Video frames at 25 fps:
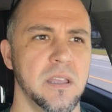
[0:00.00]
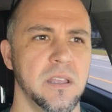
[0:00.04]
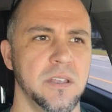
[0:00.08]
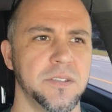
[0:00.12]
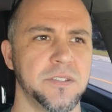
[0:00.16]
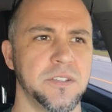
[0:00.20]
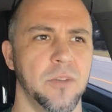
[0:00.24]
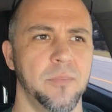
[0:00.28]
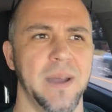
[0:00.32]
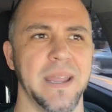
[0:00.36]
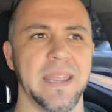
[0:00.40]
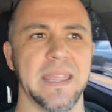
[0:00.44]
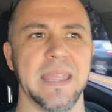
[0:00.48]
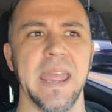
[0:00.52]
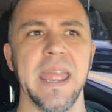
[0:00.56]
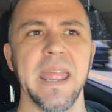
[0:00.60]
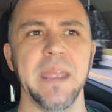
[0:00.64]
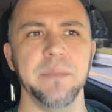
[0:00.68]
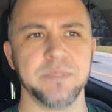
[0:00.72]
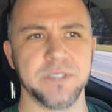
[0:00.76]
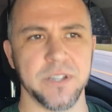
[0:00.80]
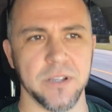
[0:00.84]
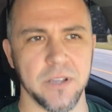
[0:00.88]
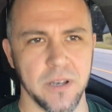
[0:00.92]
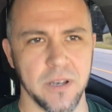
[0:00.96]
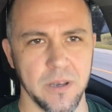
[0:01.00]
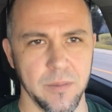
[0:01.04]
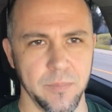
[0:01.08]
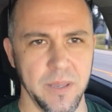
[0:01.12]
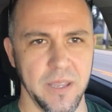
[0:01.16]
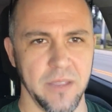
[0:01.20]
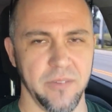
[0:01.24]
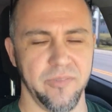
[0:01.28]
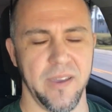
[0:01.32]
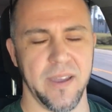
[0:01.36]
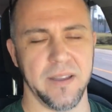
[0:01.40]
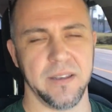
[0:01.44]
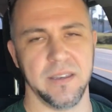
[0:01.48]
So my games are going to be
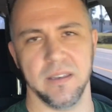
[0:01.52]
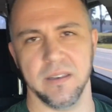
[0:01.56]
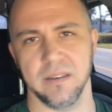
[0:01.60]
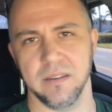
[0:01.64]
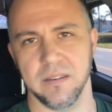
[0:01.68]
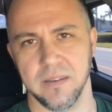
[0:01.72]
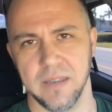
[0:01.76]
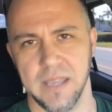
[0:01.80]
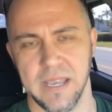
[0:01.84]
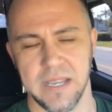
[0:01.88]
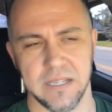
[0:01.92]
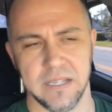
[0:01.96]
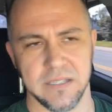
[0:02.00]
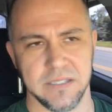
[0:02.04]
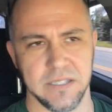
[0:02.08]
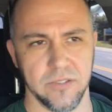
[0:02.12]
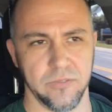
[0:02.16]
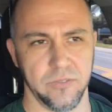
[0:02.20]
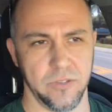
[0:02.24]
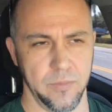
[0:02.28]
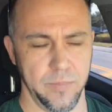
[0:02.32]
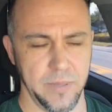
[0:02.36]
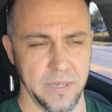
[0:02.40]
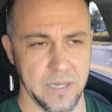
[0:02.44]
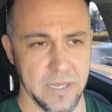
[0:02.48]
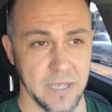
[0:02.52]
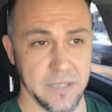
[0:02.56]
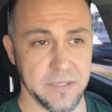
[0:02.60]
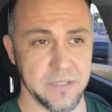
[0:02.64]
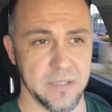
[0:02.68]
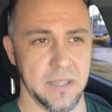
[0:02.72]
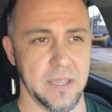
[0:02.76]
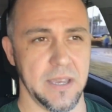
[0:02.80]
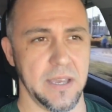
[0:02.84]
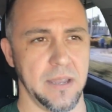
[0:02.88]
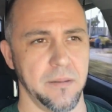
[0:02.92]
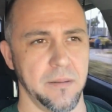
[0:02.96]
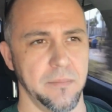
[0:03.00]
affected negatively because of that.